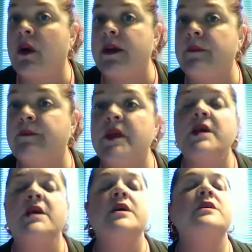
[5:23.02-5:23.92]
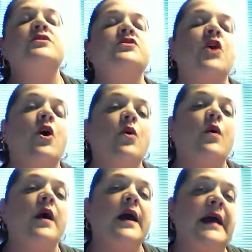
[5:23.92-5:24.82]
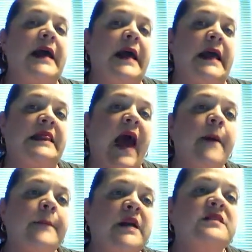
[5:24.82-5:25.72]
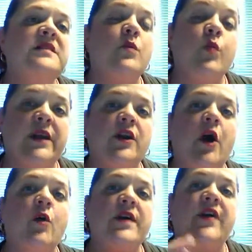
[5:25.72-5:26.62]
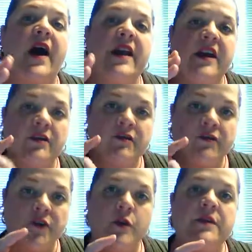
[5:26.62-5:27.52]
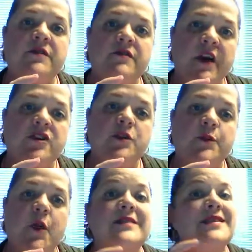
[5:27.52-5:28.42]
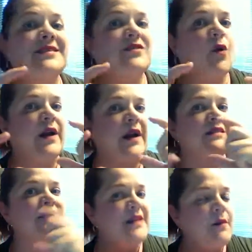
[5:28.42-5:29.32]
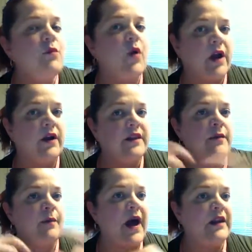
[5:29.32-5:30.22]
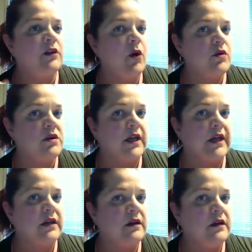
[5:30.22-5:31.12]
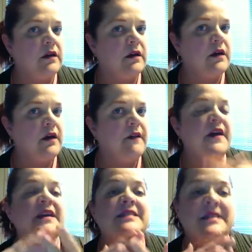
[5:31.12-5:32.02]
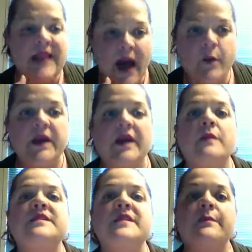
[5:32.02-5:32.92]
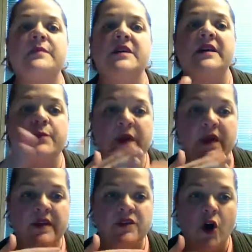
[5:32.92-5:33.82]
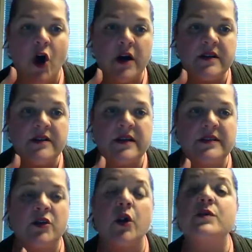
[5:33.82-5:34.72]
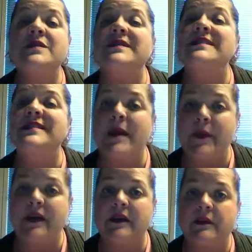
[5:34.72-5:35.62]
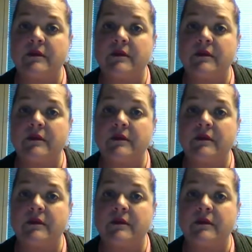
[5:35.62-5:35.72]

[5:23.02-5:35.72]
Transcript: right? So that means that we know we've got a confirmed infectious process going on somewhere in the body locally that has now become septic. It's caused it to go systemic.